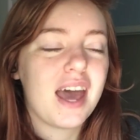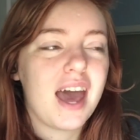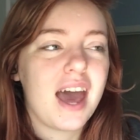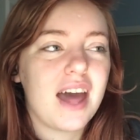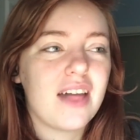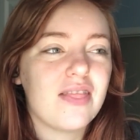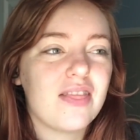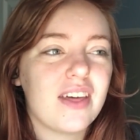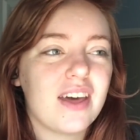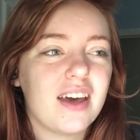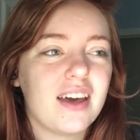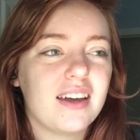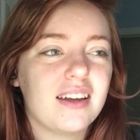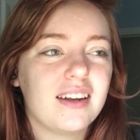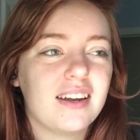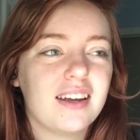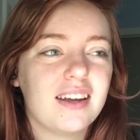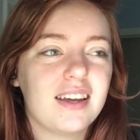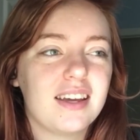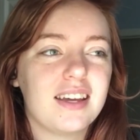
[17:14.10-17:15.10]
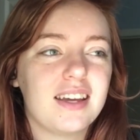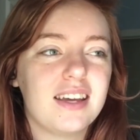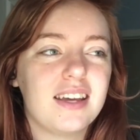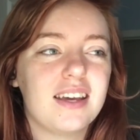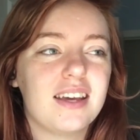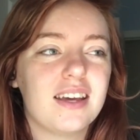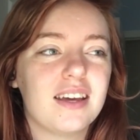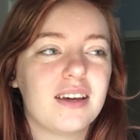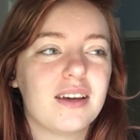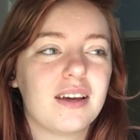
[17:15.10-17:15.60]
And then
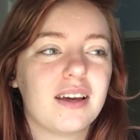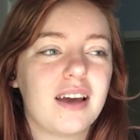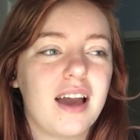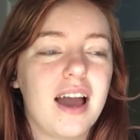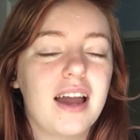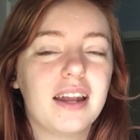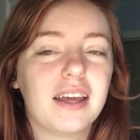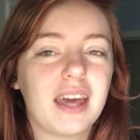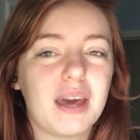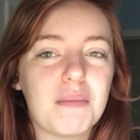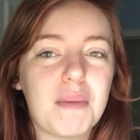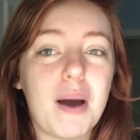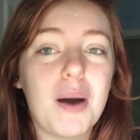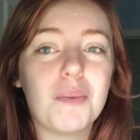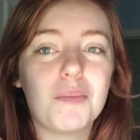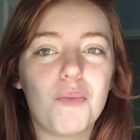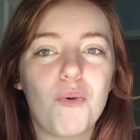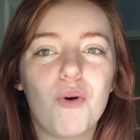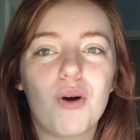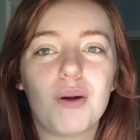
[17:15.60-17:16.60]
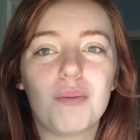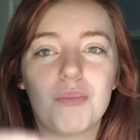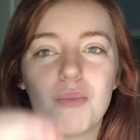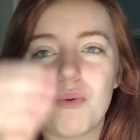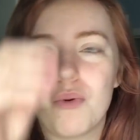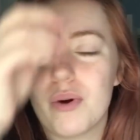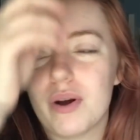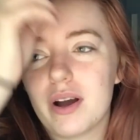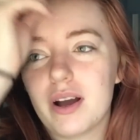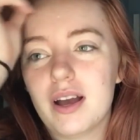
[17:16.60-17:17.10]
he kind of came out more and
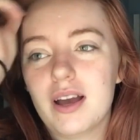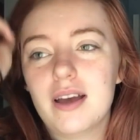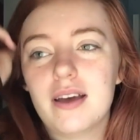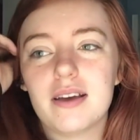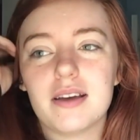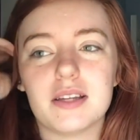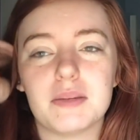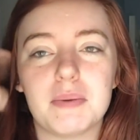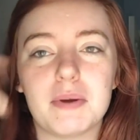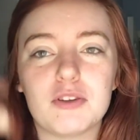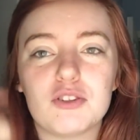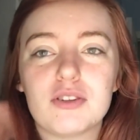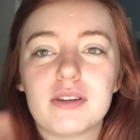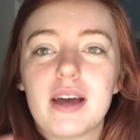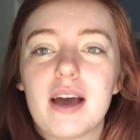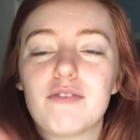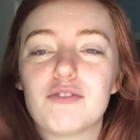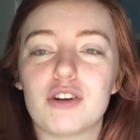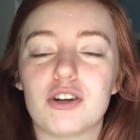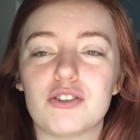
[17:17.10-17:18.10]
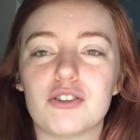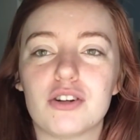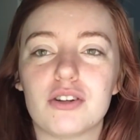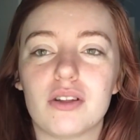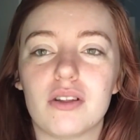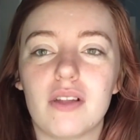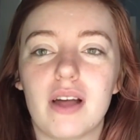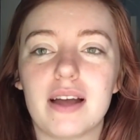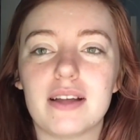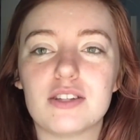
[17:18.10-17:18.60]
more, especially after I turned the
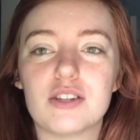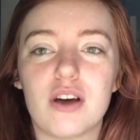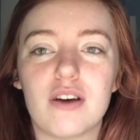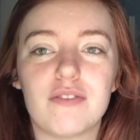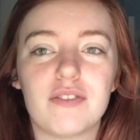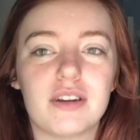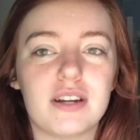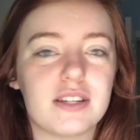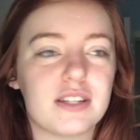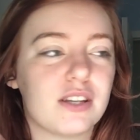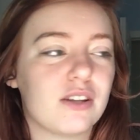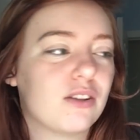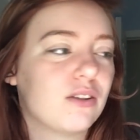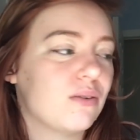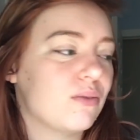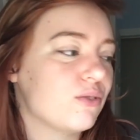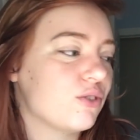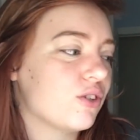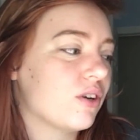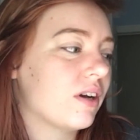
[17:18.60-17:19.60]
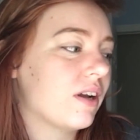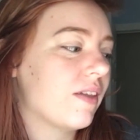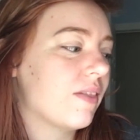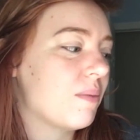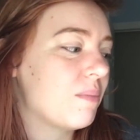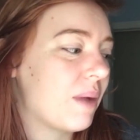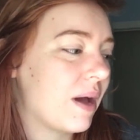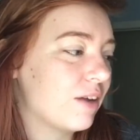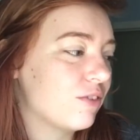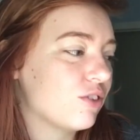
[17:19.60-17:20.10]
lights off in his enclosure and in the
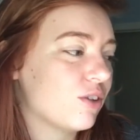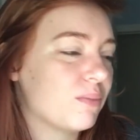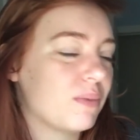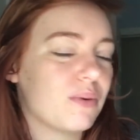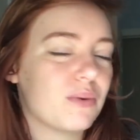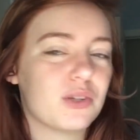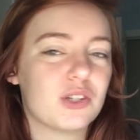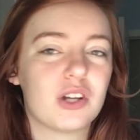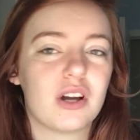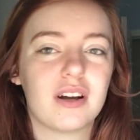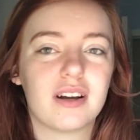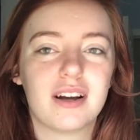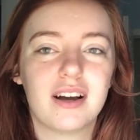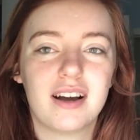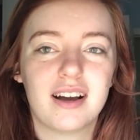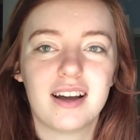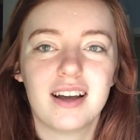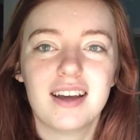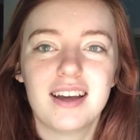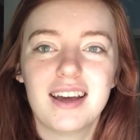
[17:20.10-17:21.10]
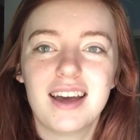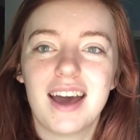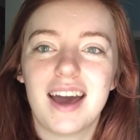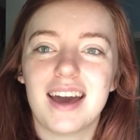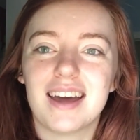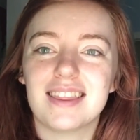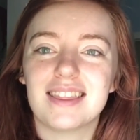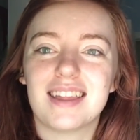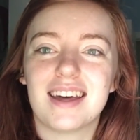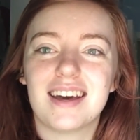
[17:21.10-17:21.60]
bedroom it was darker.
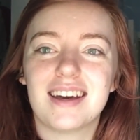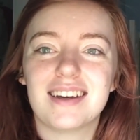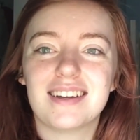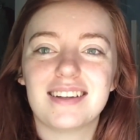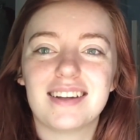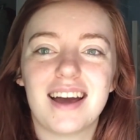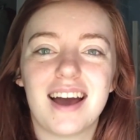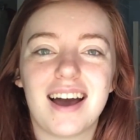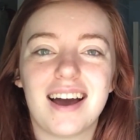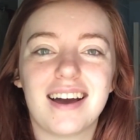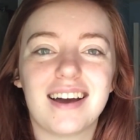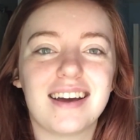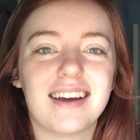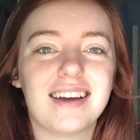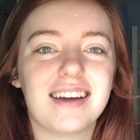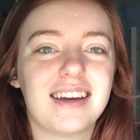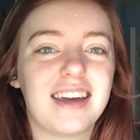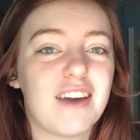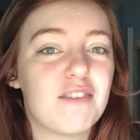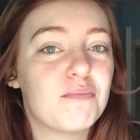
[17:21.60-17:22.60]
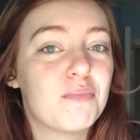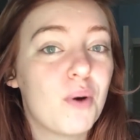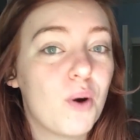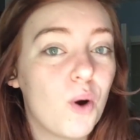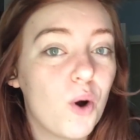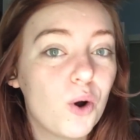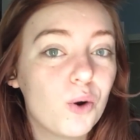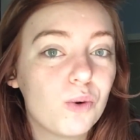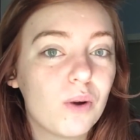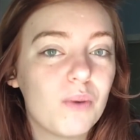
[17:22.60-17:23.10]
And then I gave him a
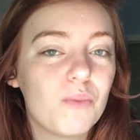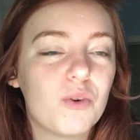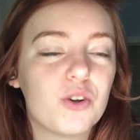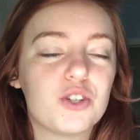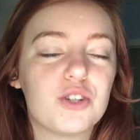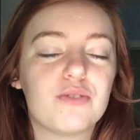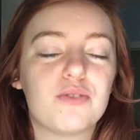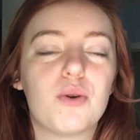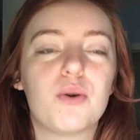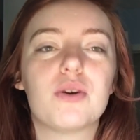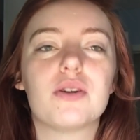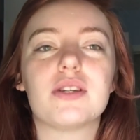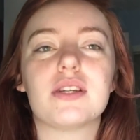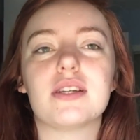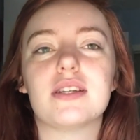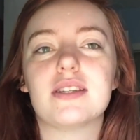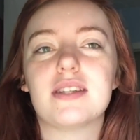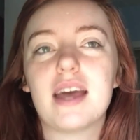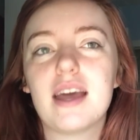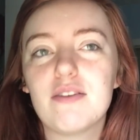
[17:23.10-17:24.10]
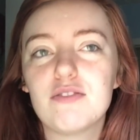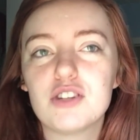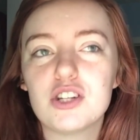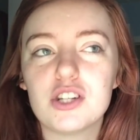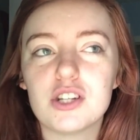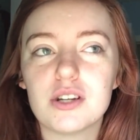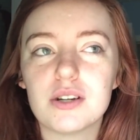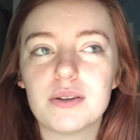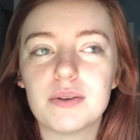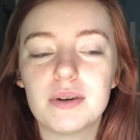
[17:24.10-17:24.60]
hornworm, which of course is safe to
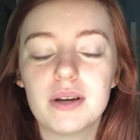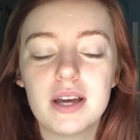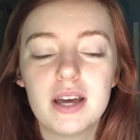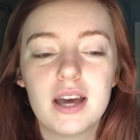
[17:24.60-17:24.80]
do.